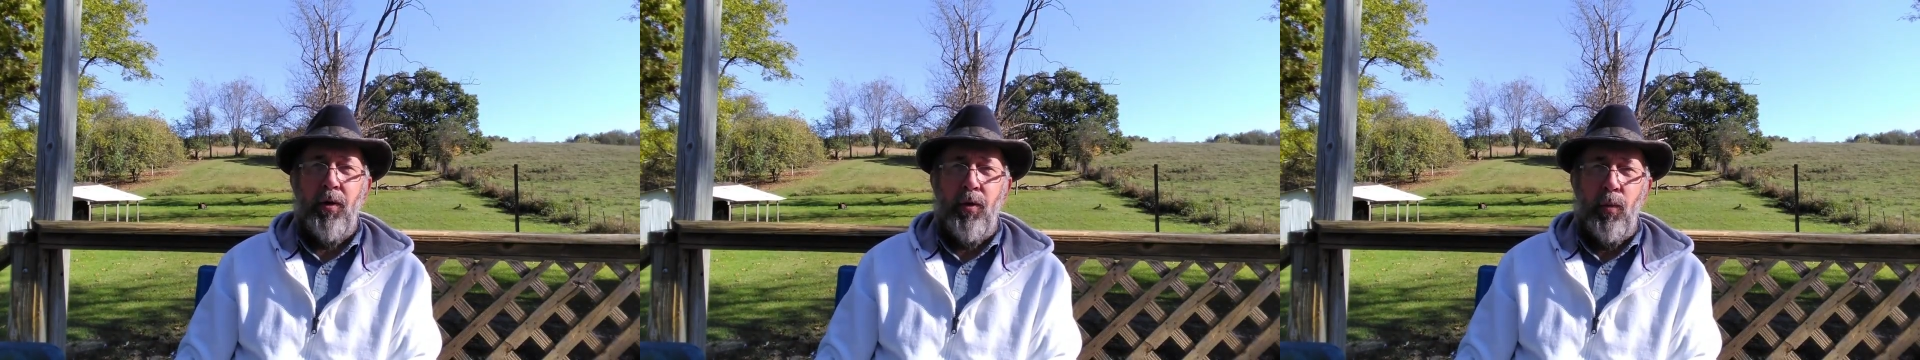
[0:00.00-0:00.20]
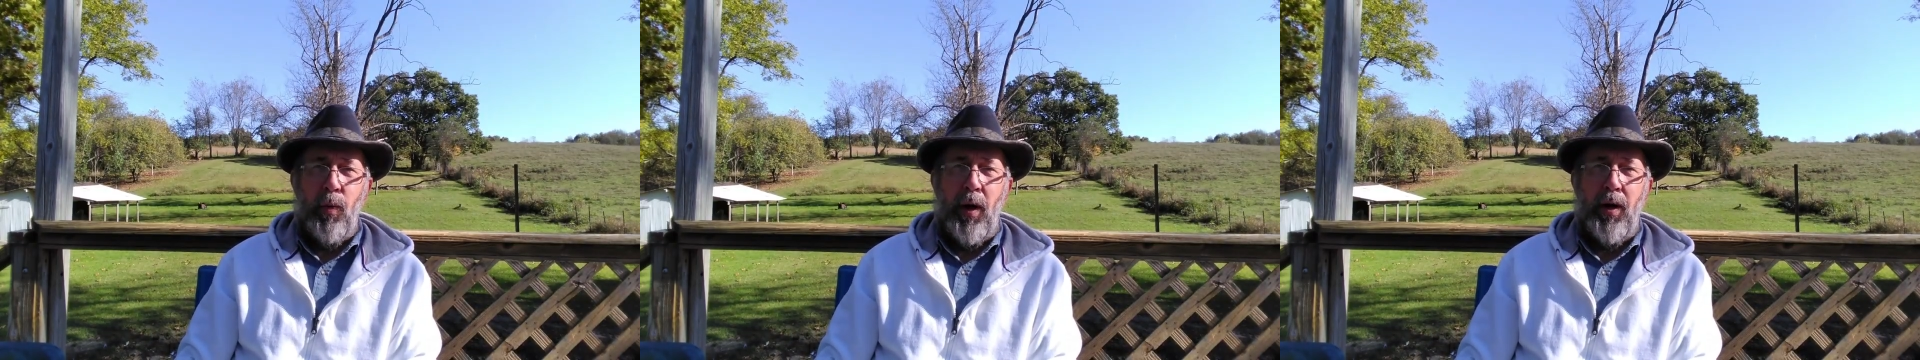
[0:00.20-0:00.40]

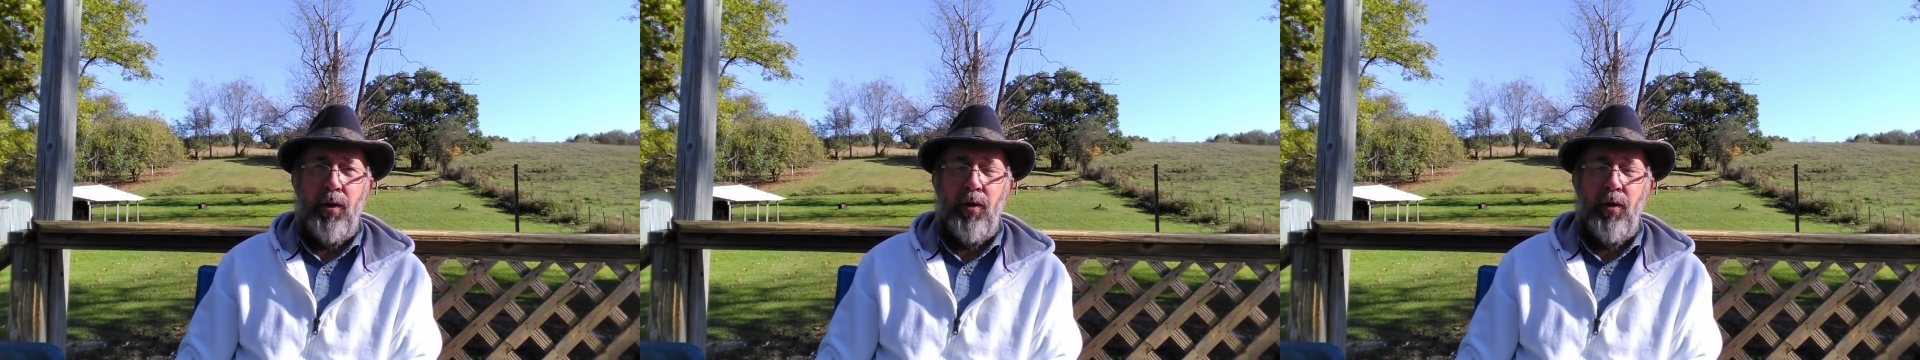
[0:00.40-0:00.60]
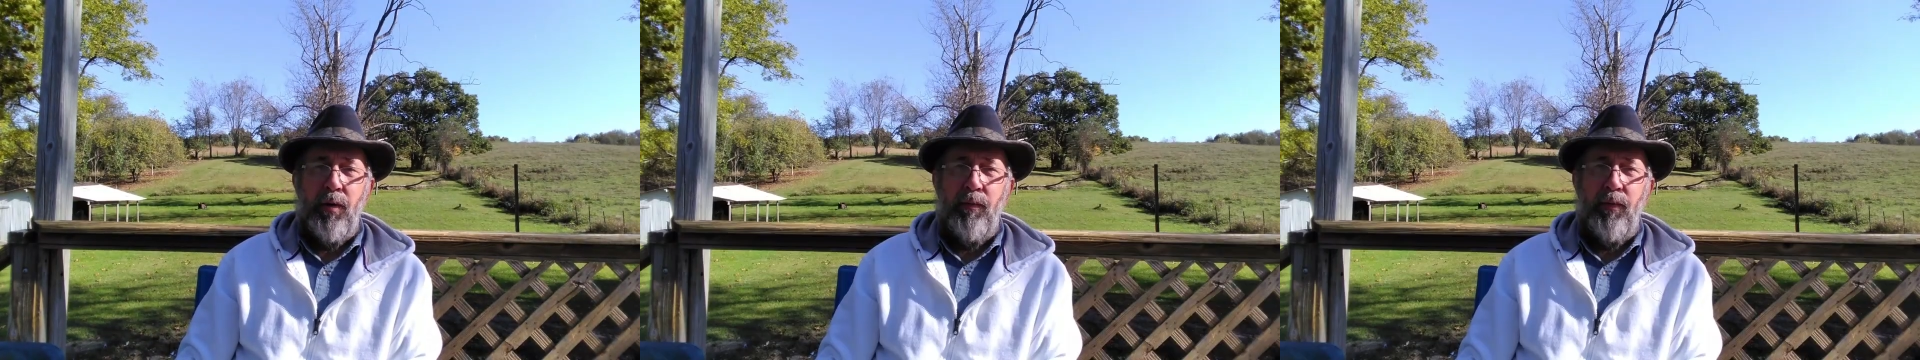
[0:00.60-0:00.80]
to watch
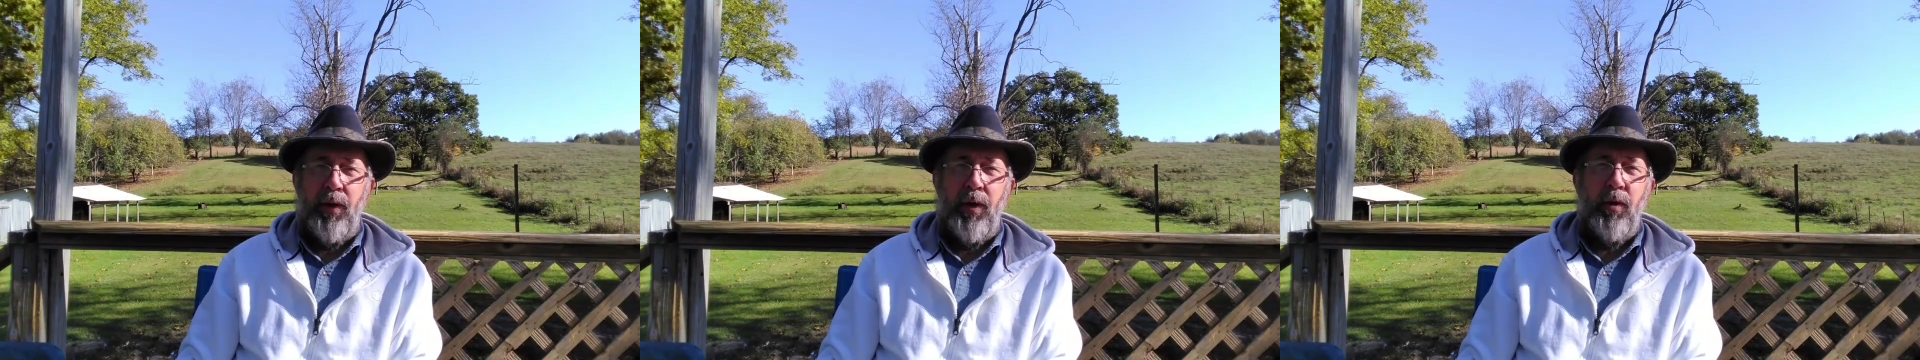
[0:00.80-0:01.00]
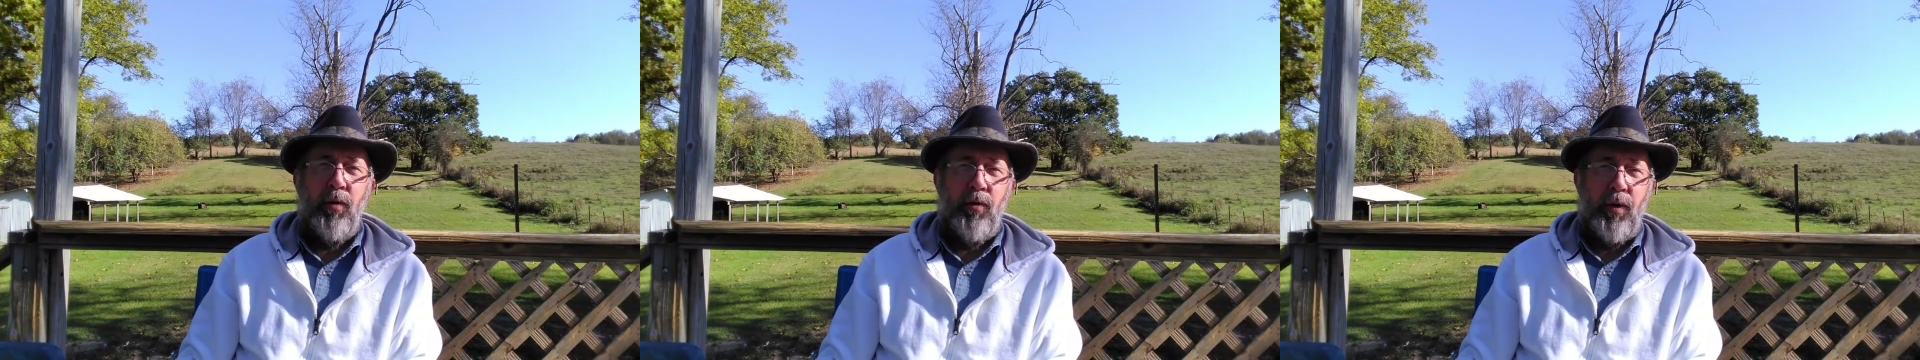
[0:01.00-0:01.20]

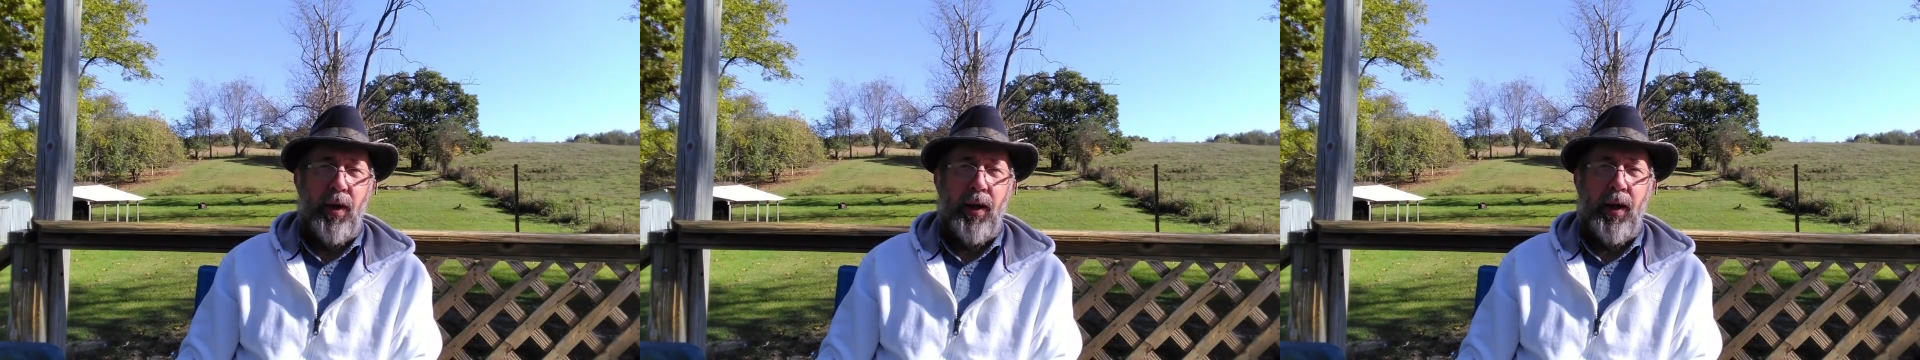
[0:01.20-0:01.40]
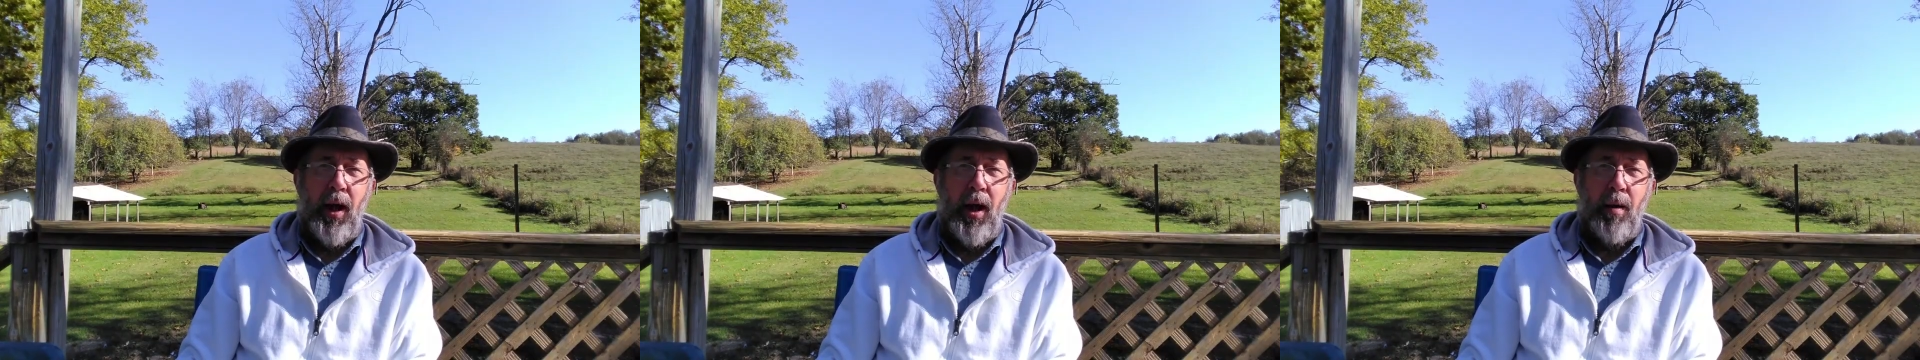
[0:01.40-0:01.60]
videos on
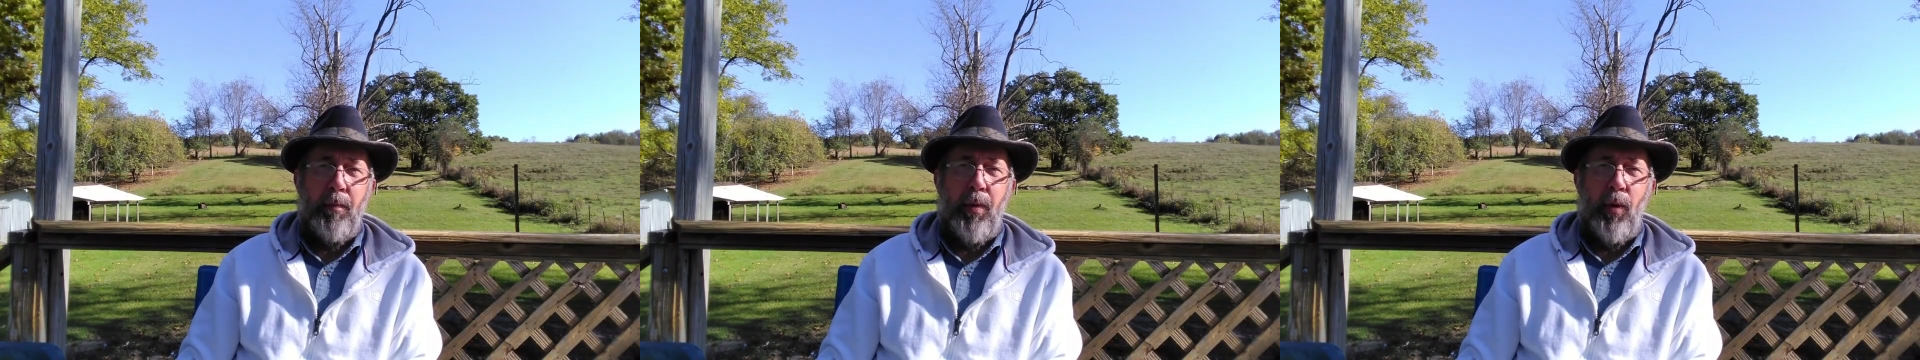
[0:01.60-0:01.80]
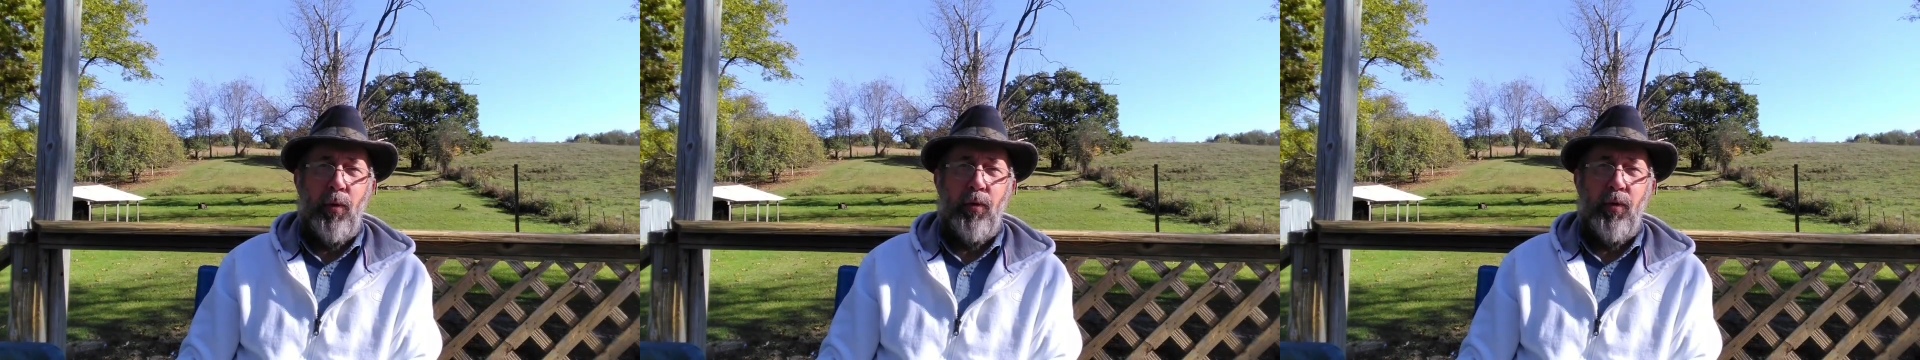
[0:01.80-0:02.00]

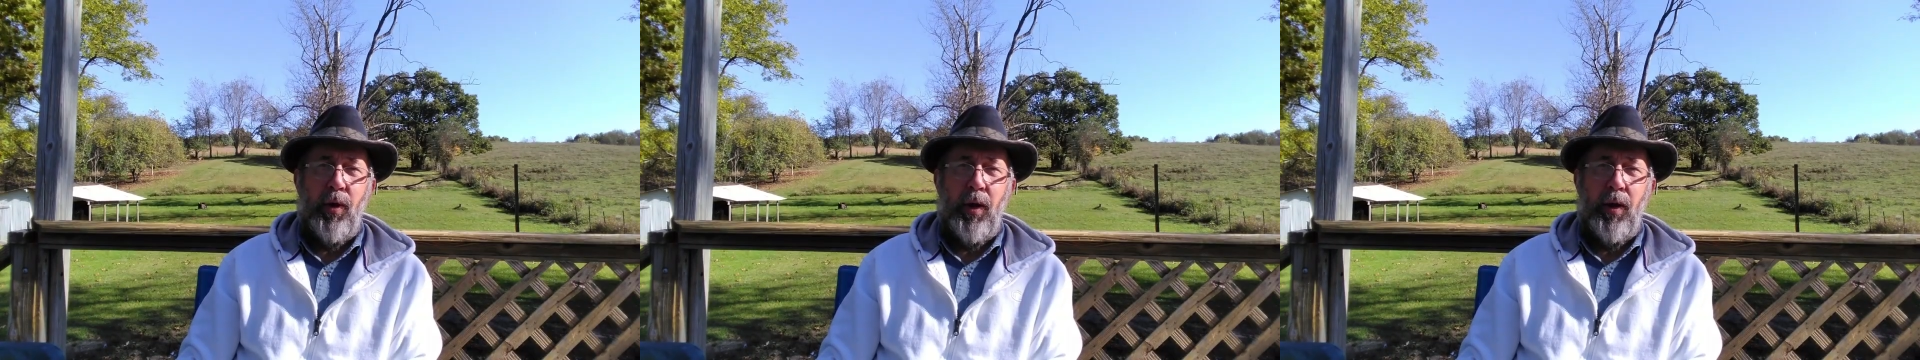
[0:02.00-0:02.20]
composting,